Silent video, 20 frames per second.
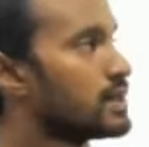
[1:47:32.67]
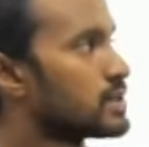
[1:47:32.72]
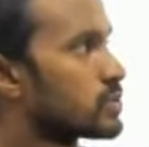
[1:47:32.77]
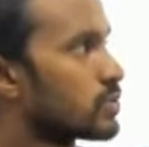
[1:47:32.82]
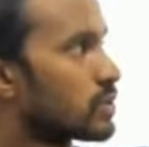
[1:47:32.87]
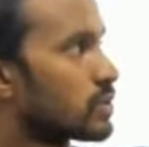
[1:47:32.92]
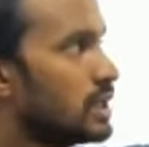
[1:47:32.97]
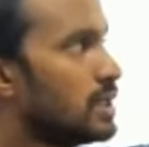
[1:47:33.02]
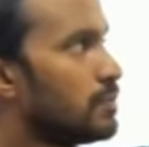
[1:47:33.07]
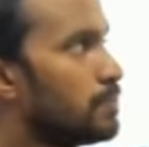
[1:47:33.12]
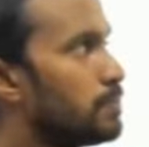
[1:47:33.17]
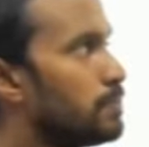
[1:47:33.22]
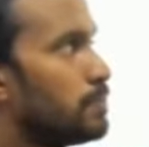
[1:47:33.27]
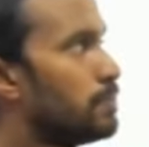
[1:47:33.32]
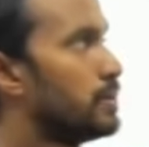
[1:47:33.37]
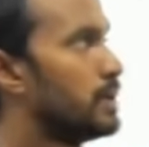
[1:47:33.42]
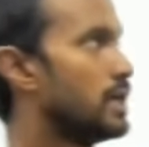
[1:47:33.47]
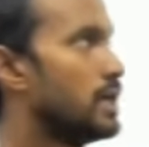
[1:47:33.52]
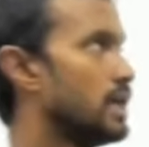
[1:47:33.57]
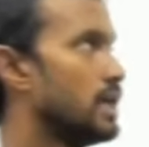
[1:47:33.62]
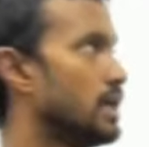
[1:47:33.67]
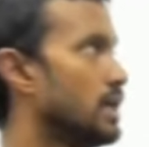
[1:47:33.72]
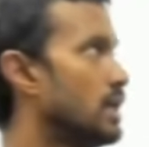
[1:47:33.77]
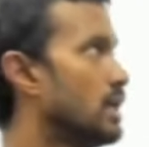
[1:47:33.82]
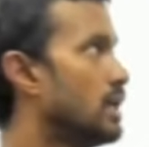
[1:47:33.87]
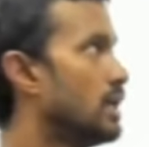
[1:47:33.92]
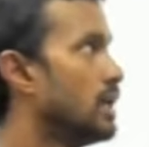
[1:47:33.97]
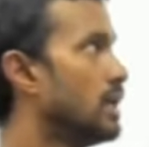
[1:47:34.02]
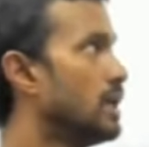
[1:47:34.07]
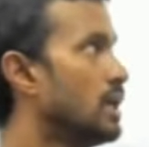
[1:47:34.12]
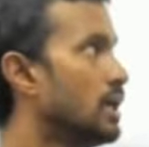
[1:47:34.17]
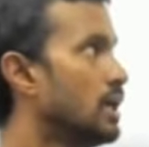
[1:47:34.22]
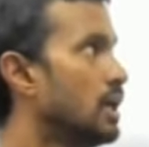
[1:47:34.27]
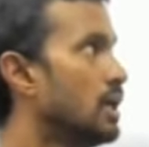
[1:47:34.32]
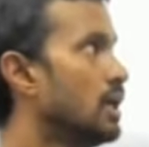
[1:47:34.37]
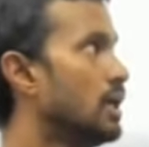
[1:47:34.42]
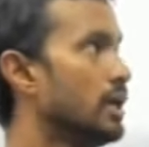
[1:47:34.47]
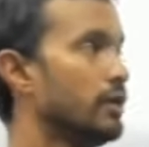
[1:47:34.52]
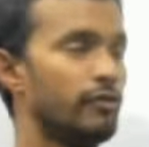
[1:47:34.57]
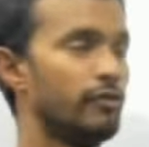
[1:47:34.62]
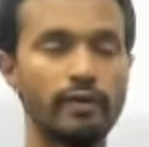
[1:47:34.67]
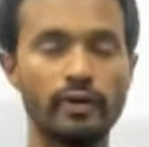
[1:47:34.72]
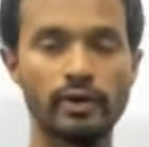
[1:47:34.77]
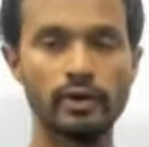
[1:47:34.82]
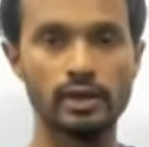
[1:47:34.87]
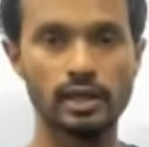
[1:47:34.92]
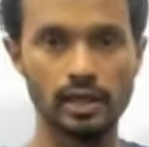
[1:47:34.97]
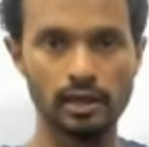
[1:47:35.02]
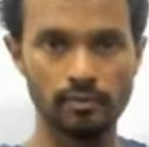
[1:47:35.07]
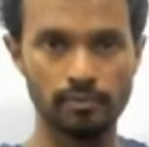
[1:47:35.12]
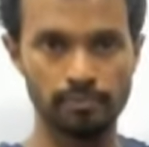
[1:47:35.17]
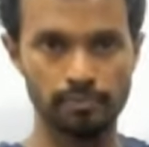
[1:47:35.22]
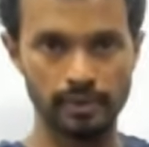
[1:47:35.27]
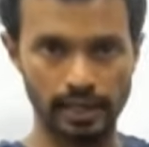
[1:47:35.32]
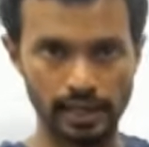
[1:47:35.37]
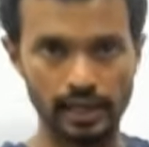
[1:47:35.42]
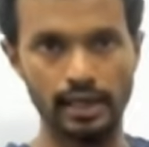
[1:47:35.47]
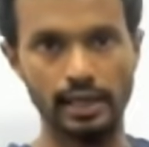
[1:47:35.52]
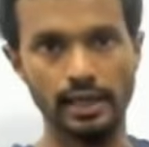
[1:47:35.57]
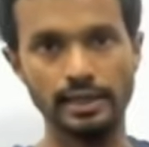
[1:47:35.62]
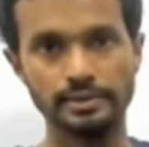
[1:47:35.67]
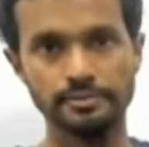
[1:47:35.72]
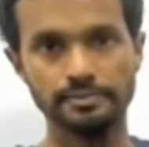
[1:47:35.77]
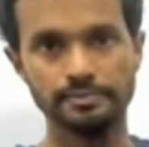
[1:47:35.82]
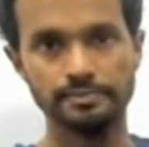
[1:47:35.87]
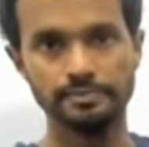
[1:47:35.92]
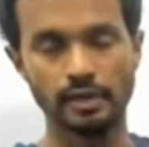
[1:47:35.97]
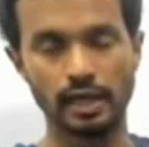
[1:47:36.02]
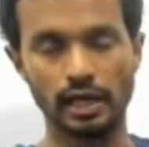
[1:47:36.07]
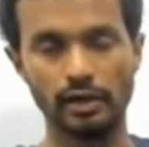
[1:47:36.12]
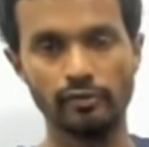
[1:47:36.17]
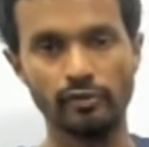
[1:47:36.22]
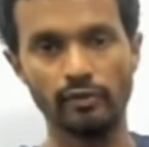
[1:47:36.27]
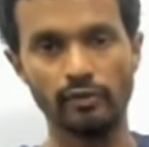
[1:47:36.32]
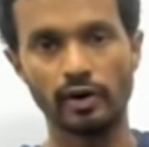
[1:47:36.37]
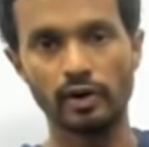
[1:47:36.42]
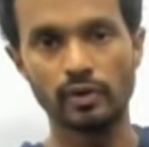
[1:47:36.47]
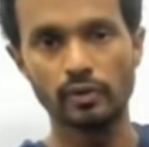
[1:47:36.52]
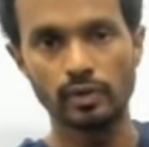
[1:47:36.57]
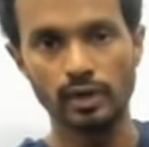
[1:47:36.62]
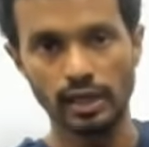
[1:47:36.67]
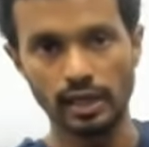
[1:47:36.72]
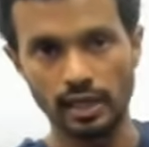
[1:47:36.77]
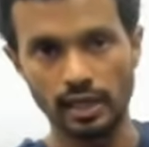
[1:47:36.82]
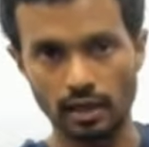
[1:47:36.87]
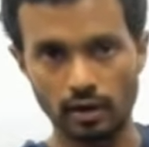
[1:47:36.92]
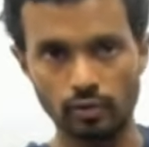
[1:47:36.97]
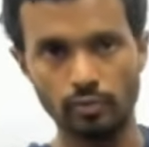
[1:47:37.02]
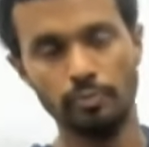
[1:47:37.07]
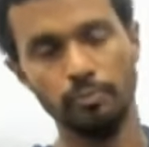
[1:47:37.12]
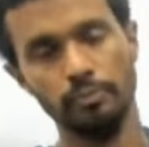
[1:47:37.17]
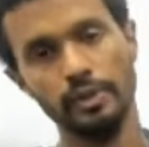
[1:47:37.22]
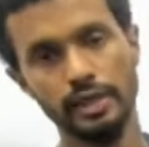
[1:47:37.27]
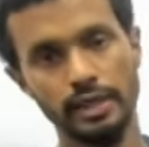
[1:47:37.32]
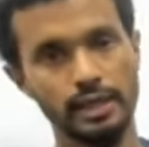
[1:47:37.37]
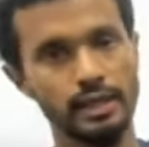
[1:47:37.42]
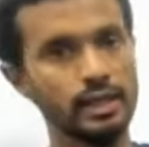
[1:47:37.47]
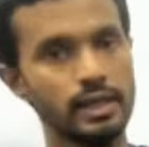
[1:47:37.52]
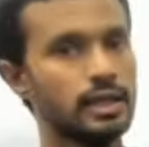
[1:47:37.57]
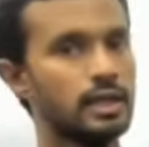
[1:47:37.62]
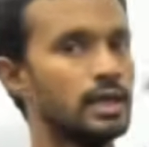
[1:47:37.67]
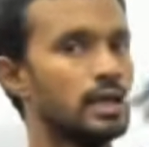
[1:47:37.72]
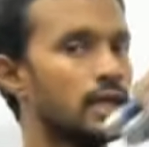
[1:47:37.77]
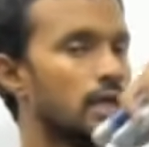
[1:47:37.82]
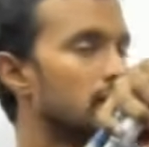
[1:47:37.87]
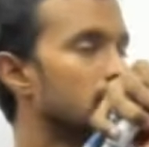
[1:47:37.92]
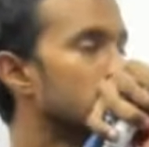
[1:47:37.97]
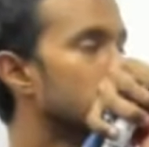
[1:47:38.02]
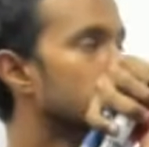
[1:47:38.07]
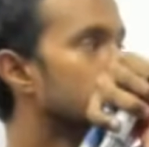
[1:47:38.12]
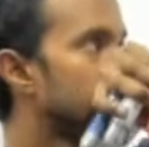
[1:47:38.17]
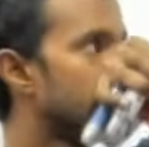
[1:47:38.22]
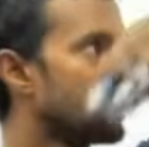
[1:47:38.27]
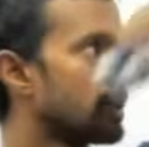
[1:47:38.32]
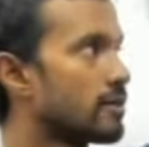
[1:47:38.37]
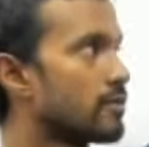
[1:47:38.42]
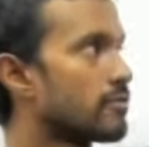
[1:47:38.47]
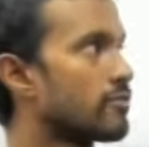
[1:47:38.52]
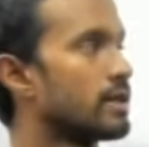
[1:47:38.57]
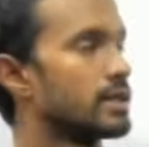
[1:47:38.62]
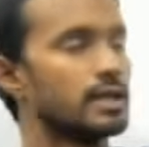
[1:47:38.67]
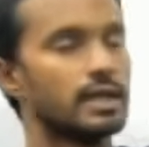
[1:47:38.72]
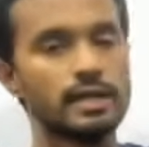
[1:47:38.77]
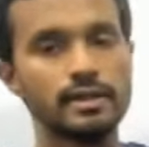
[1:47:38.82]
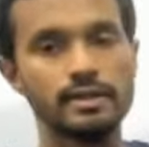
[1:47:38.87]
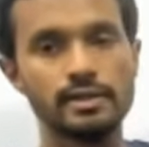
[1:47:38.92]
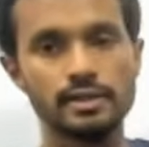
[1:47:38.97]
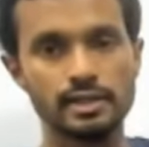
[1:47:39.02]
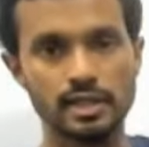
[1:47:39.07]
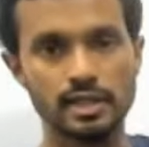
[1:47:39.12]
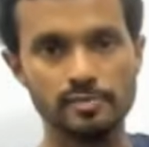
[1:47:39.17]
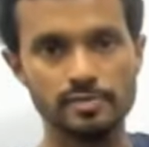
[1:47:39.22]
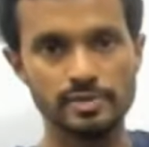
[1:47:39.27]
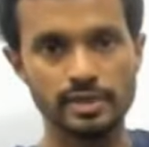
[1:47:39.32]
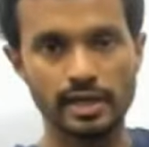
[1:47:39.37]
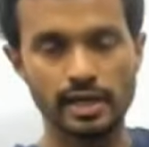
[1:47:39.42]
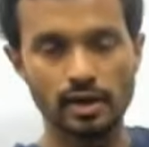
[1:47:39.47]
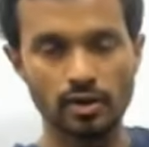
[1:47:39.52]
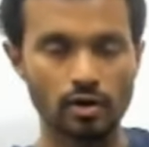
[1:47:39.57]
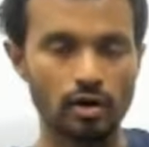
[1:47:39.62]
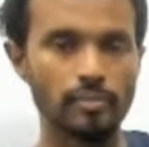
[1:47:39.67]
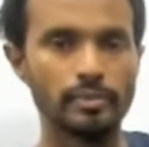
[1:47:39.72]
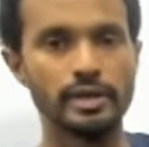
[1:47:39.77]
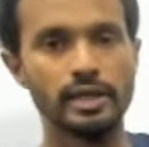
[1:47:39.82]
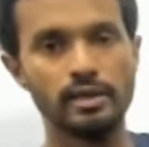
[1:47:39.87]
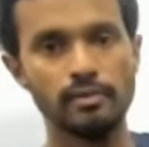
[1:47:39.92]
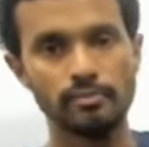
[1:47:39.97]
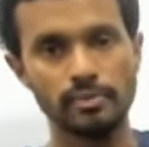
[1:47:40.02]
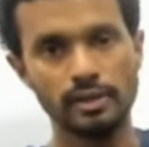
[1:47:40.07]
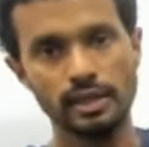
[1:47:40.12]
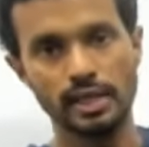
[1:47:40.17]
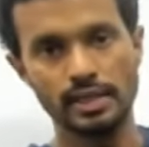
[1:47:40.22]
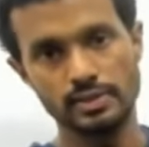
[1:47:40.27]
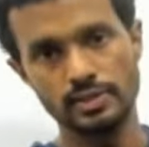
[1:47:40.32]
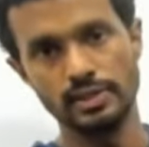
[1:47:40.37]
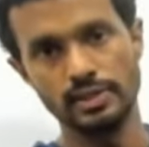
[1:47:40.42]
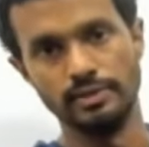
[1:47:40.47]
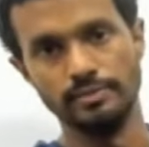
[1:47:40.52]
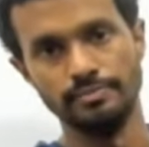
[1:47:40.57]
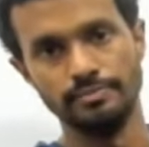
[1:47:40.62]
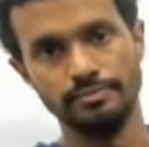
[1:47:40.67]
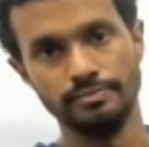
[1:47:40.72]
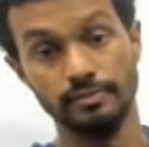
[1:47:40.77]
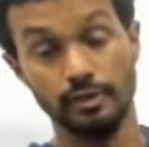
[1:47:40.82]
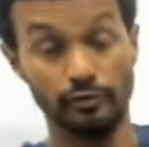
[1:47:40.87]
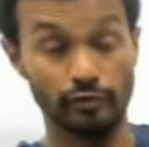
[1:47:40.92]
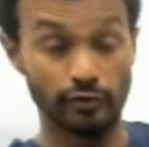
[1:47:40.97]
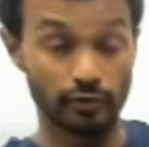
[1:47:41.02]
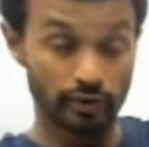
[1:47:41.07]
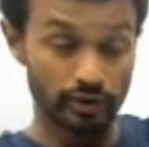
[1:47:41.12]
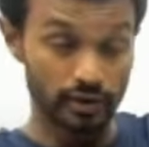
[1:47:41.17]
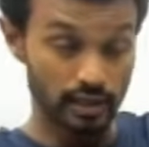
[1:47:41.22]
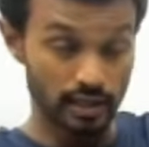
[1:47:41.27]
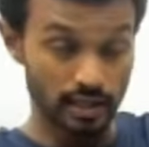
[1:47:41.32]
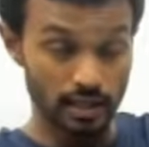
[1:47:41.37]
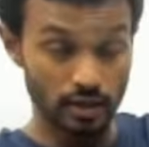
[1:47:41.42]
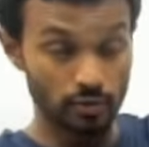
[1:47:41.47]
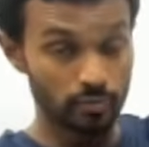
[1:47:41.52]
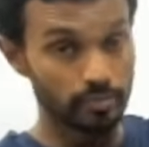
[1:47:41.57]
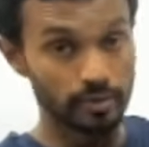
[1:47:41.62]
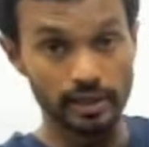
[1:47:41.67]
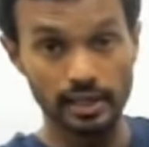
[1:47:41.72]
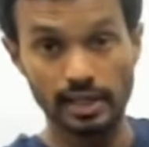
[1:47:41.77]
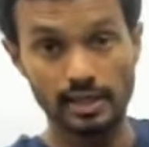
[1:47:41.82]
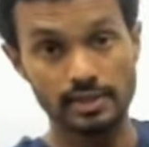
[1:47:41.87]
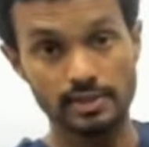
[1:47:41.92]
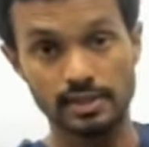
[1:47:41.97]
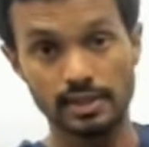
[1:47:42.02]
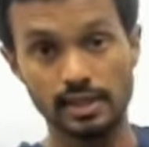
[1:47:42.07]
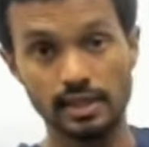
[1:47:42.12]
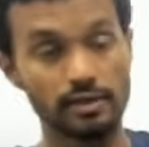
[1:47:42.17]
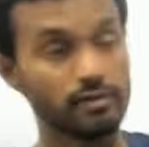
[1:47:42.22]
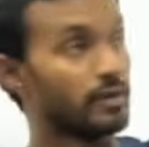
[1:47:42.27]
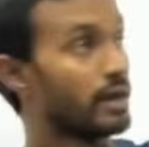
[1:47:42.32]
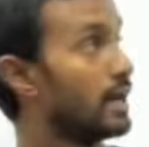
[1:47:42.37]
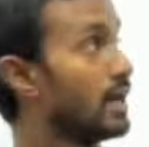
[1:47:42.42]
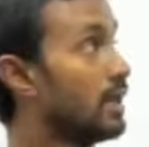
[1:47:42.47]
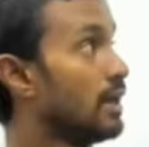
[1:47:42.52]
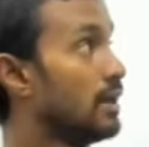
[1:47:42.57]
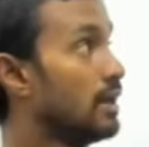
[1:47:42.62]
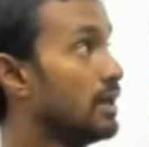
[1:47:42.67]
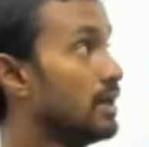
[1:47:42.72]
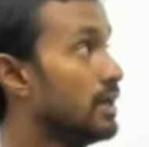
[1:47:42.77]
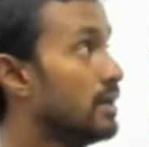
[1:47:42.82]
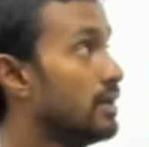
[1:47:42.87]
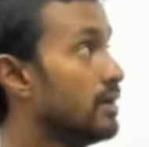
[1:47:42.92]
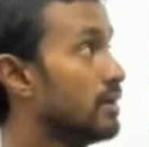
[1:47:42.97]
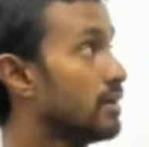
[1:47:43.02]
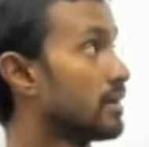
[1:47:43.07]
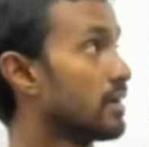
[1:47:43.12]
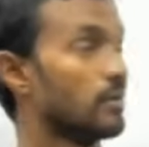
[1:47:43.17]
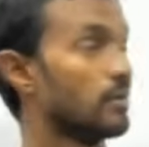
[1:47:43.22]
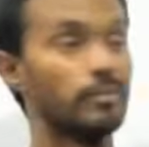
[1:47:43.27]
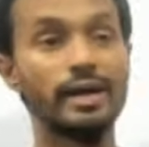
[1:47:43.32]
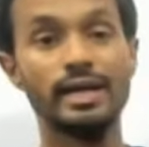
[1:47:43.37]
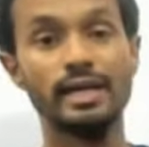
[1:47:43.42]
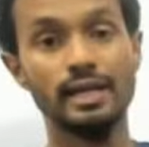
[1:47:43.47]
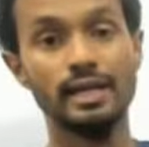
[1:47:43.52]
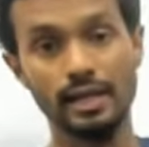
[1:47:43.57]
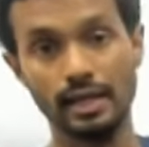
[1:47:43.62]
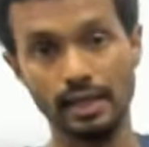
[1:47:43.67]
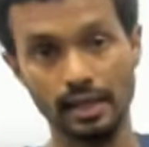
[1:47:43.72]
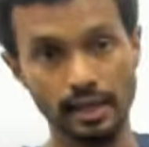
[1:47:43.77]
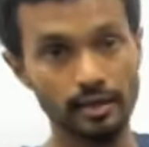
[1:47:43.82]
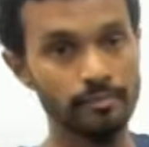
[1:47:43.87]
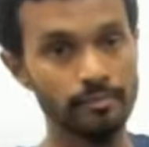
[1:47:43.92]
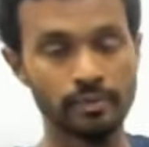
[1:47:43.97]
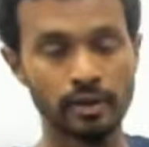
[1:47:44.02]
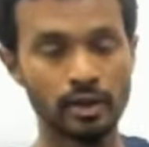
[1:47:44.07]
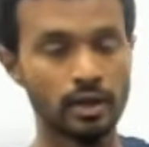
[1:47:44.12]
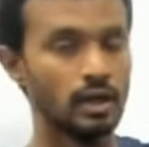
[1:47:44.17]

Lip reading: this. To keep, if you want to keep a and if you want to take out b, check what are the terms that are common in b and c. If you want to take out b and c while remaining a,